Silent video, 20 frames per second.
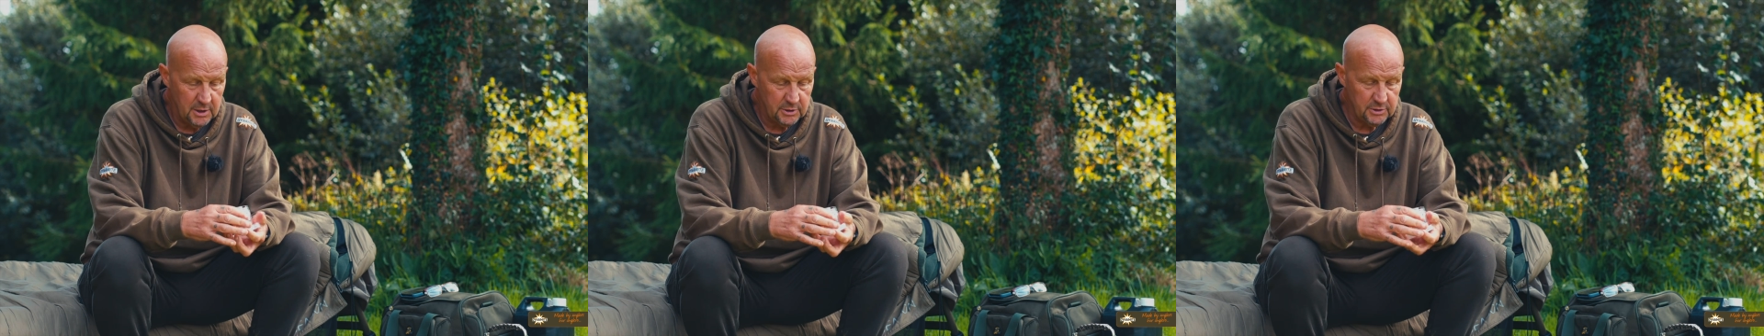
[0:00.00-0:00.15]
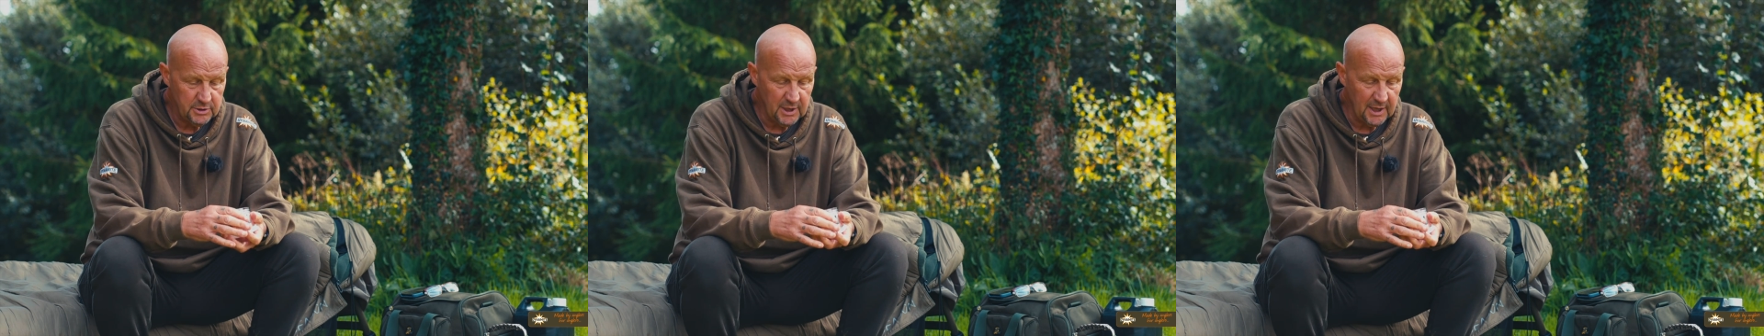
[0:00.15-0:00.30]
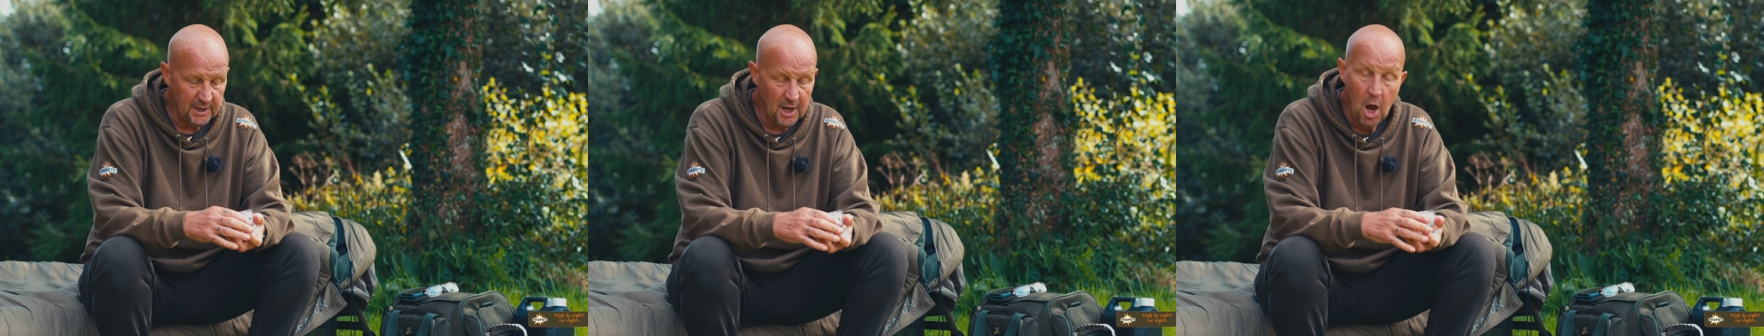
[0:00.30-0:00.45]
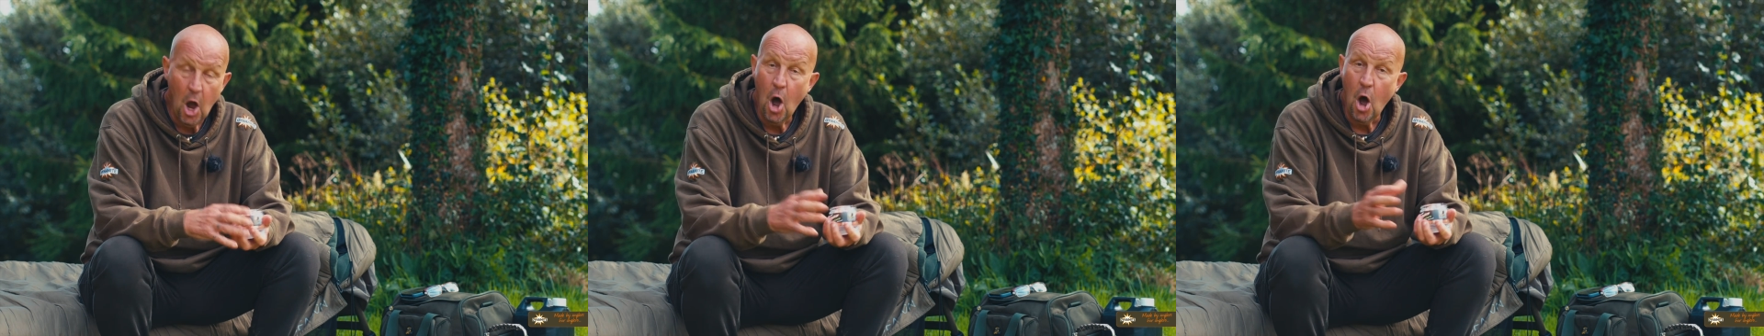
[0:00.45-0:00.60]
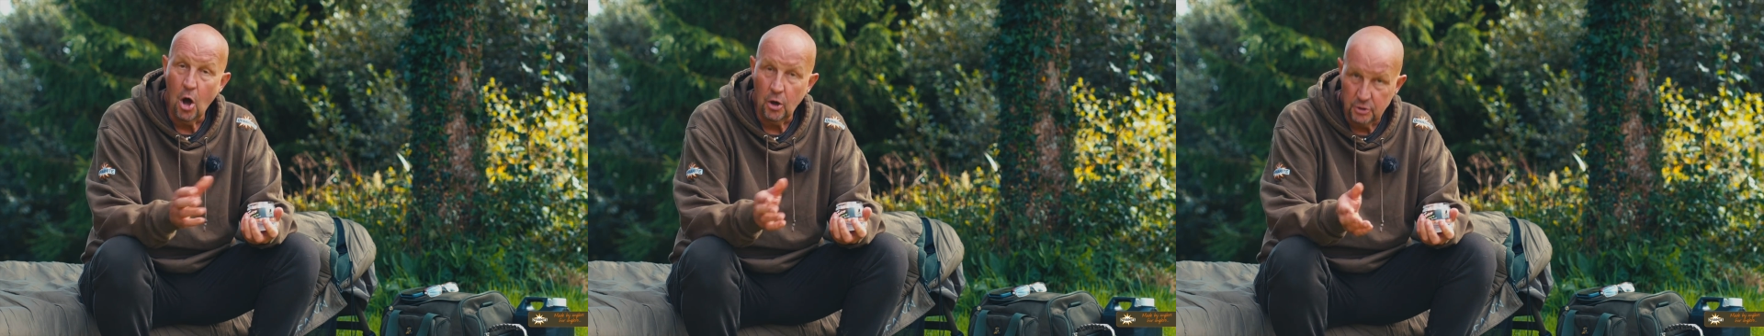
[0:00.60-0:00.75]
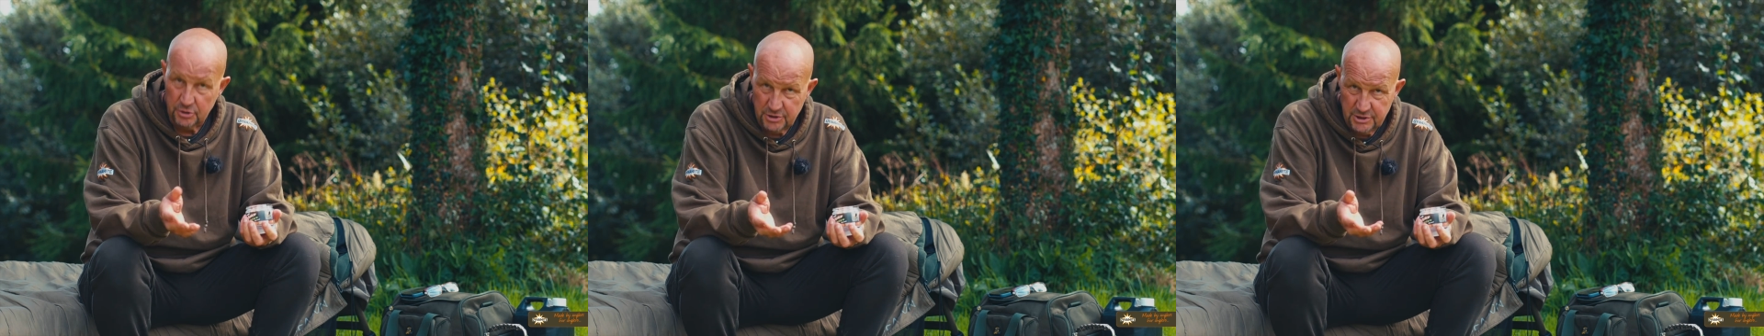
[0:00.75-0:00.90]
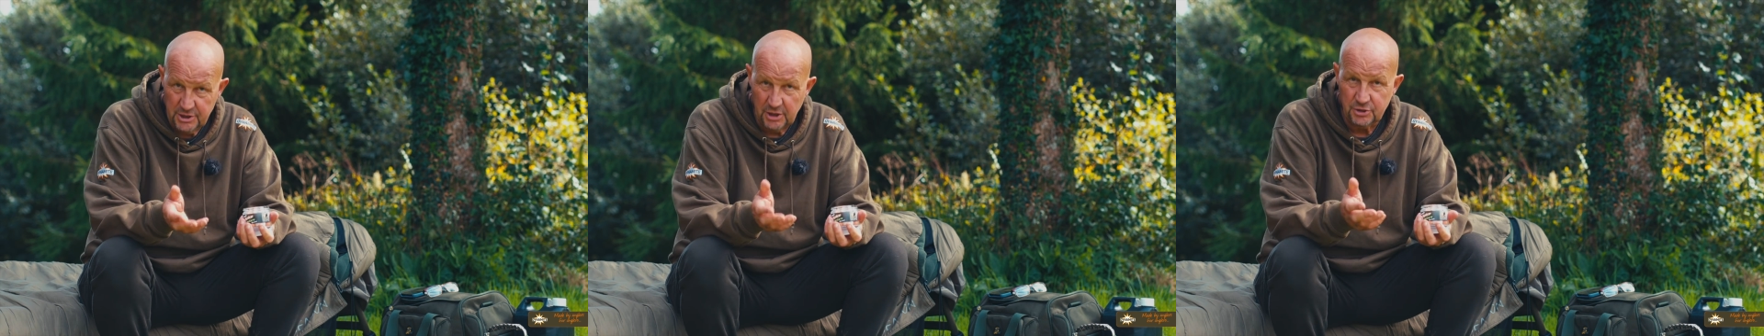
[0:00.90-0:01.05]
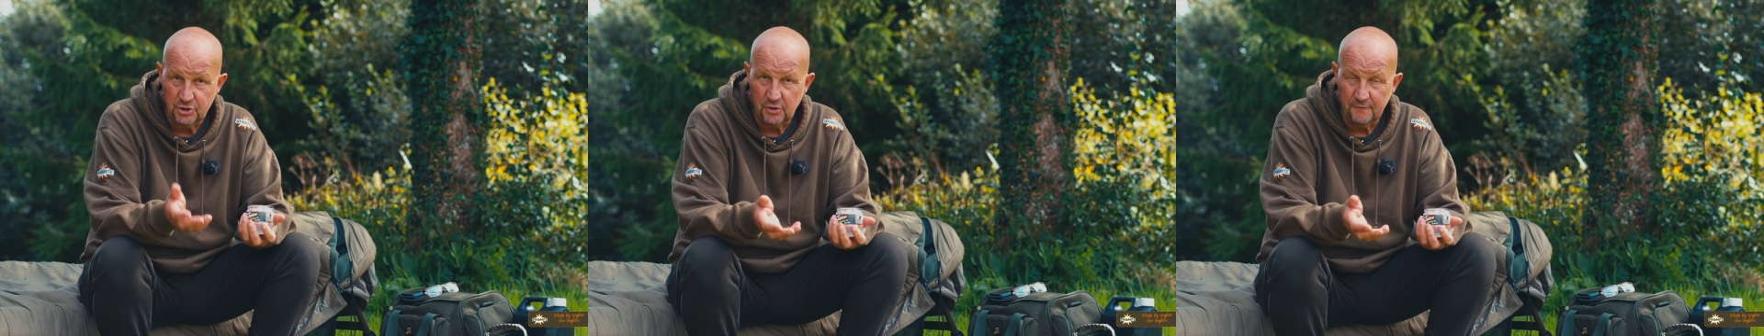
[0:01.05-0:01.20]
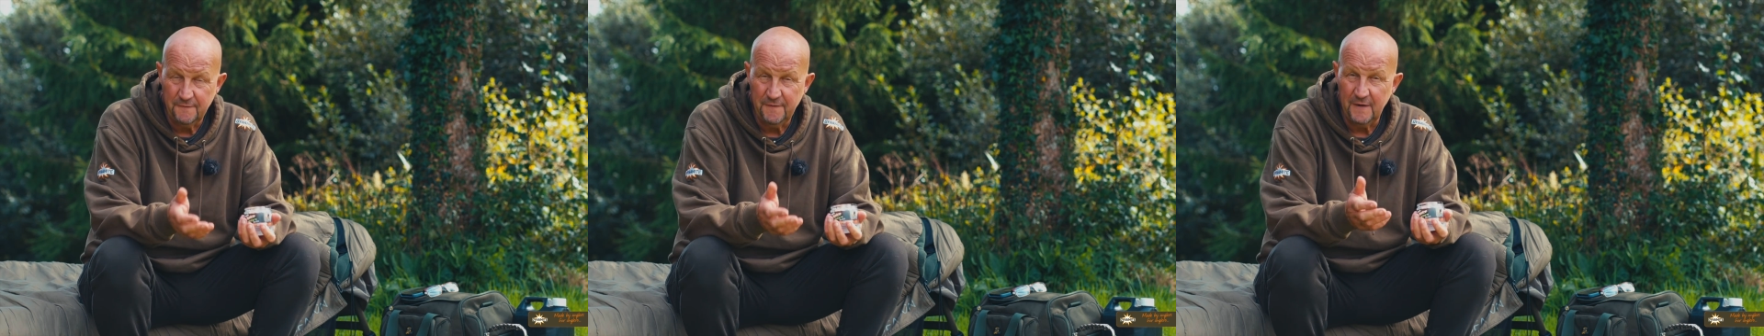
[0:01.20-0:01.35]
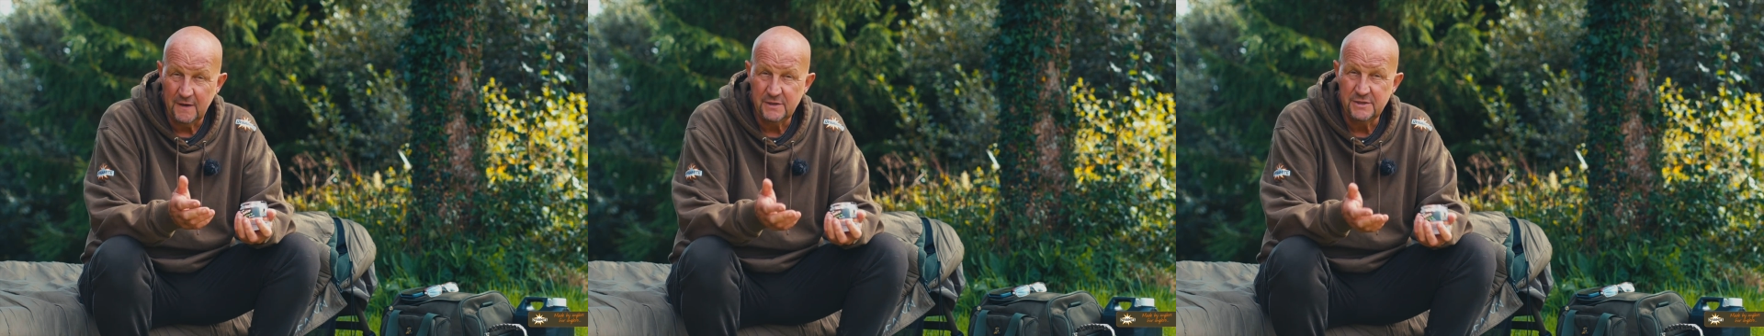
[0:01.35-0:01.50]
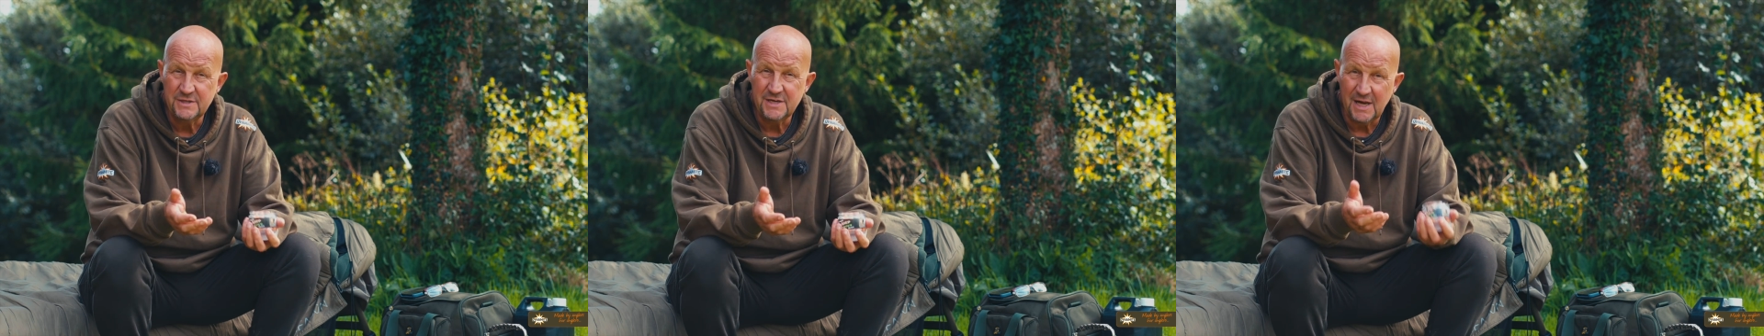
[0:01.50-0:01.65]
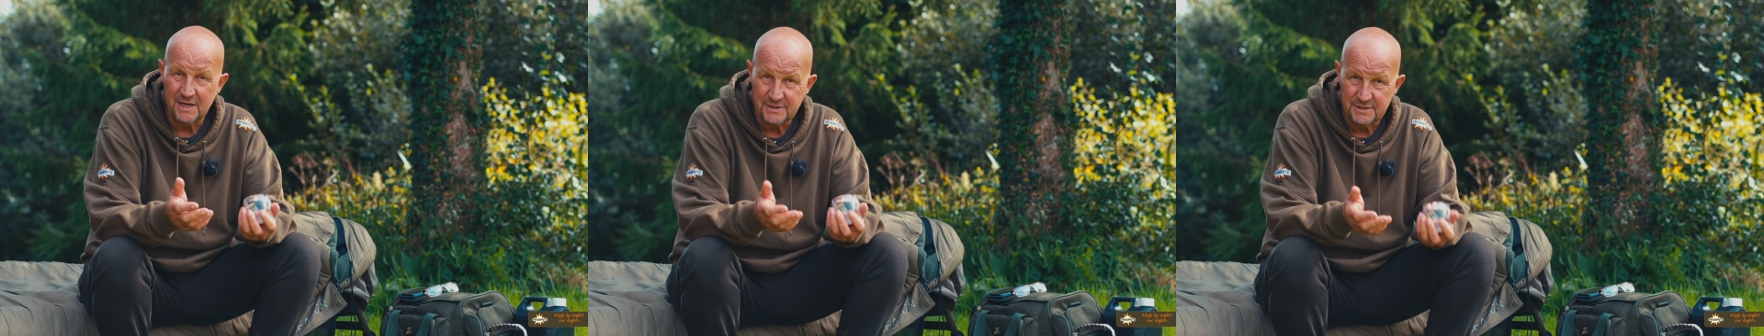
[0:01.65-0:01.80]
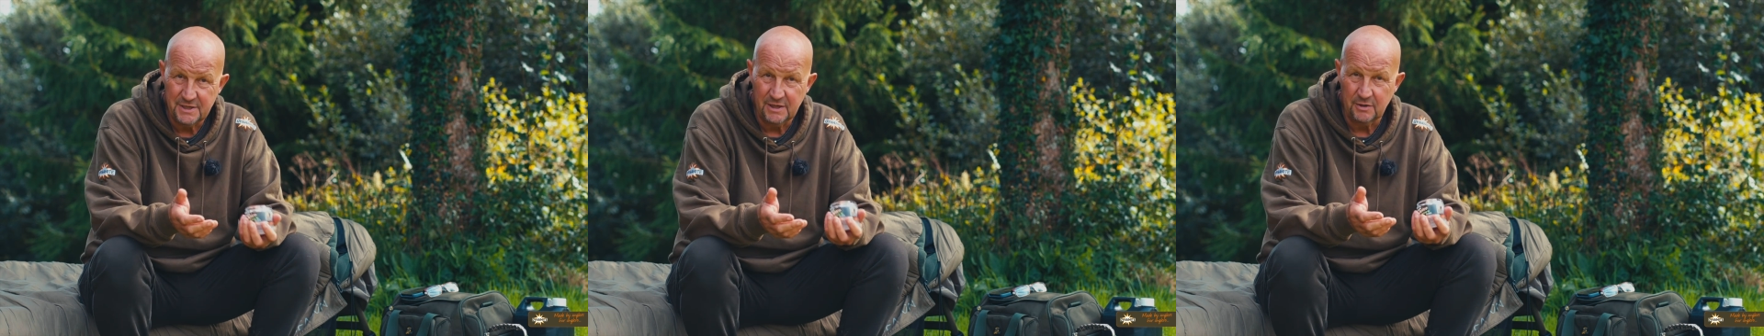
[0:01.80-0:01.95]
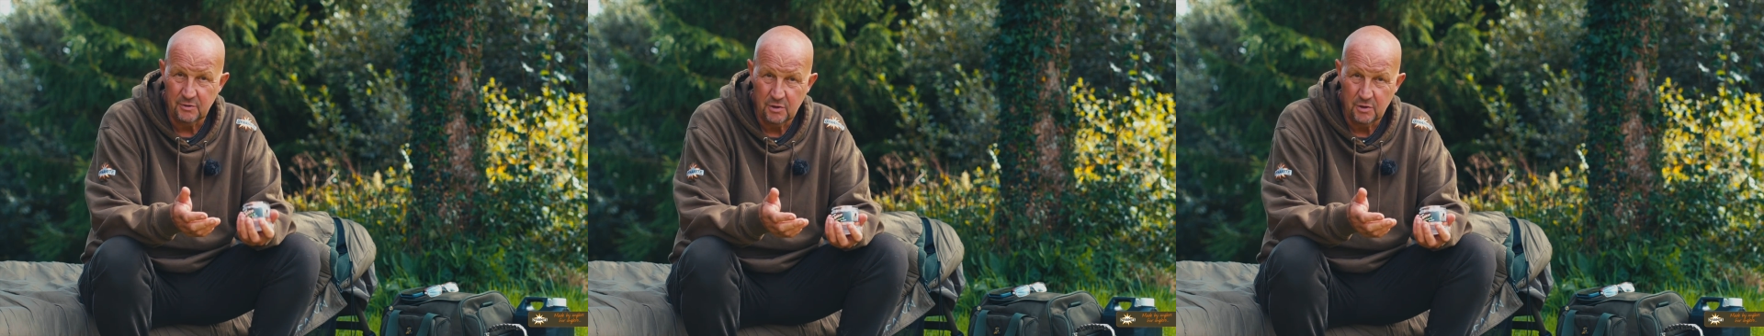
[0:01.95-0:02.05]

They are such a fantastic